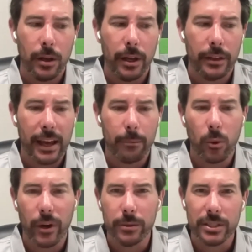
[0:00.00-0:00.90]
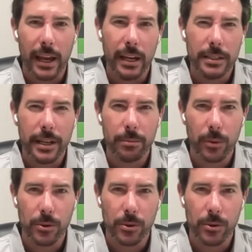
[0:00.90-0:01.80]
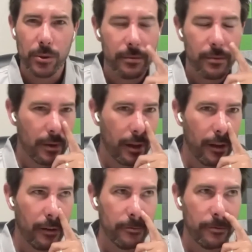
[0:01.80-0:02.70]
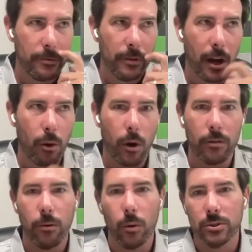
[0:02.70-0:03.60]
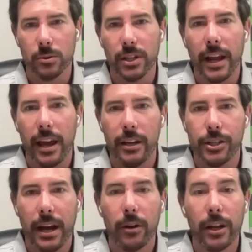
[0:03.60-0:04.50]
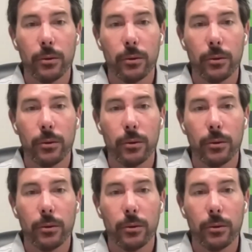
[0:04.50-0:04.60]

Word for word: At that point, it was eighteen percent of our workforce was going to age out,